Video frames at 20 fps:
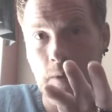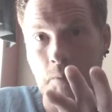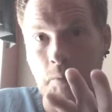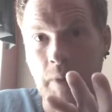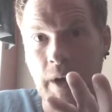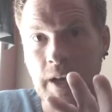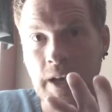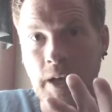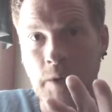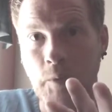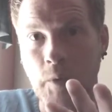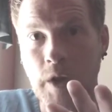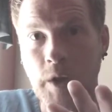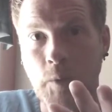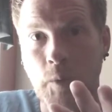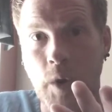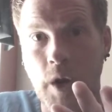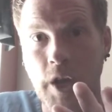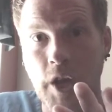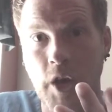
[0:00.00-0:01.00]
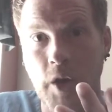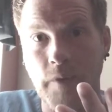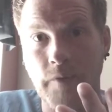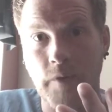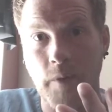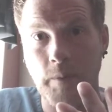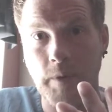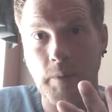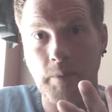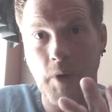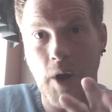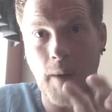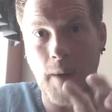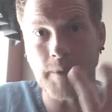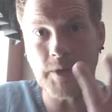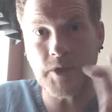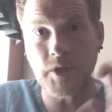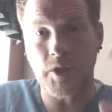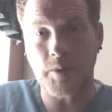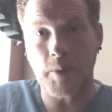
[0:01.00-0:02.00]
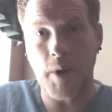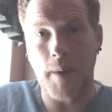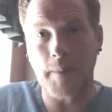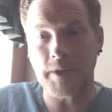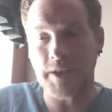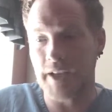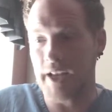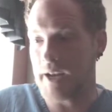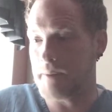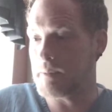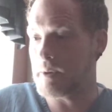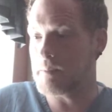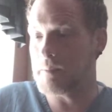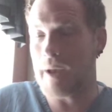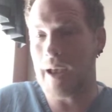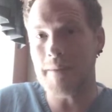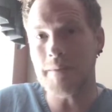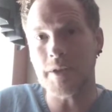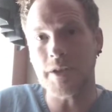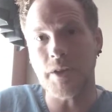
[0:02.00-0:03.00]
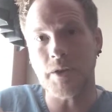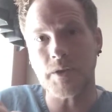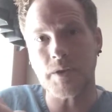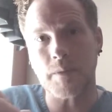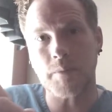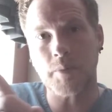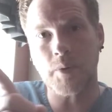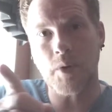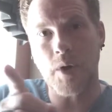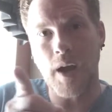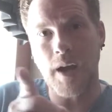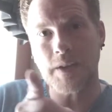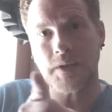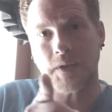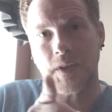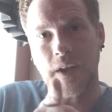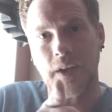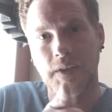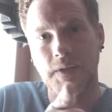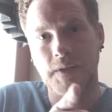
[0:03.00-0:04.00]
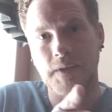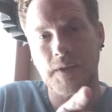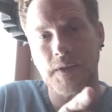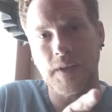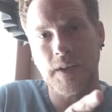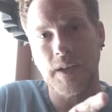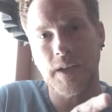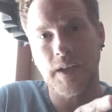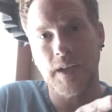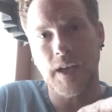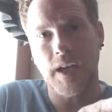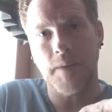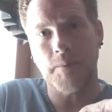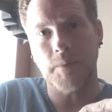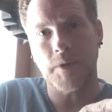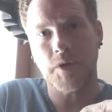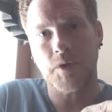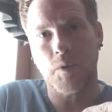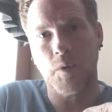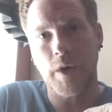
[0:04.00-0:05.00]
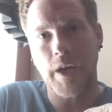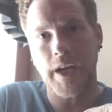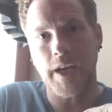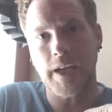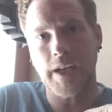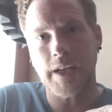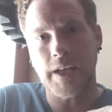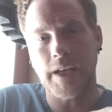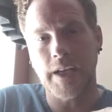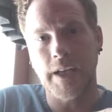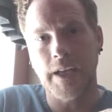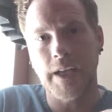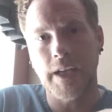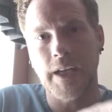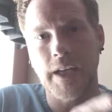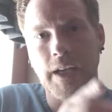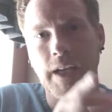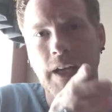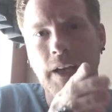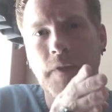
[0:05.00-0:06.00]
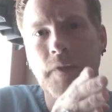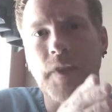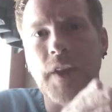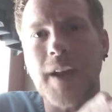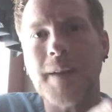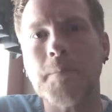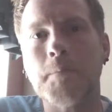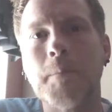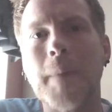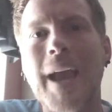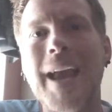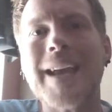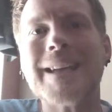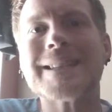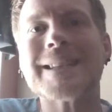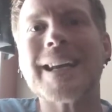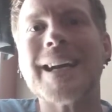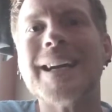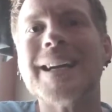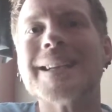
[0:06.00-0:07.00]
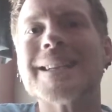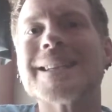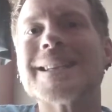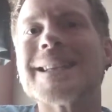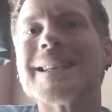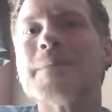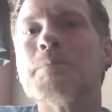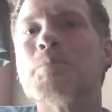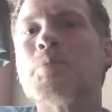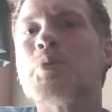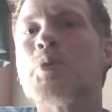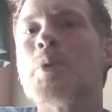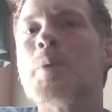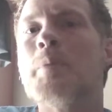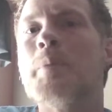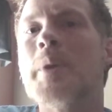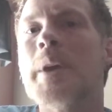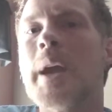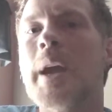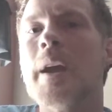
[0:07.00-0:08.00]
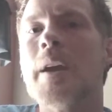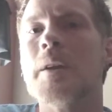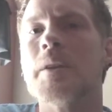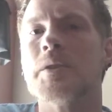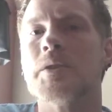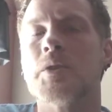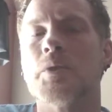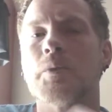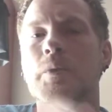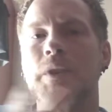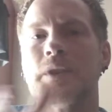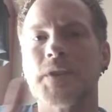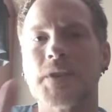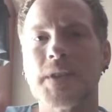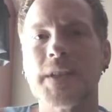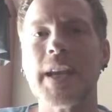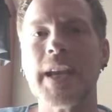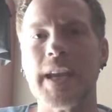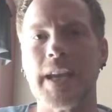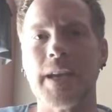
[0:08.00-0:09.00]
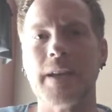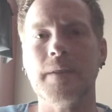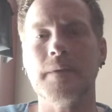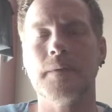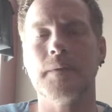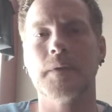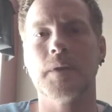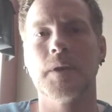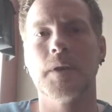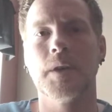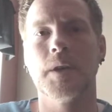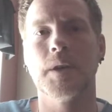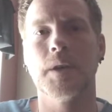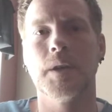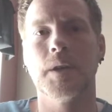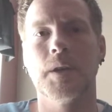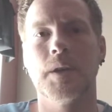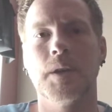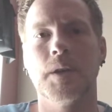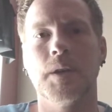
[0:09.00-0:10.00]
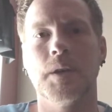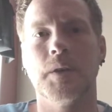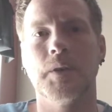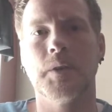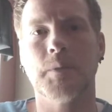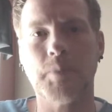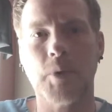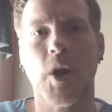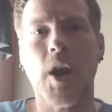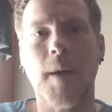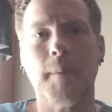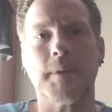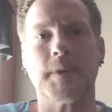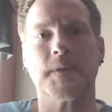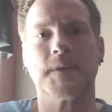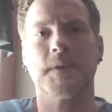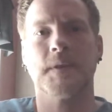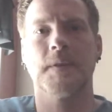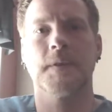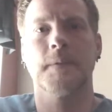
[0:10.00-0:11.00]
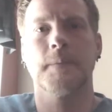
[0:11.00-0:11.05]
But we want to go from the promise to the promised land, but maybe there's a process in between that makes us prepare to receive the promise.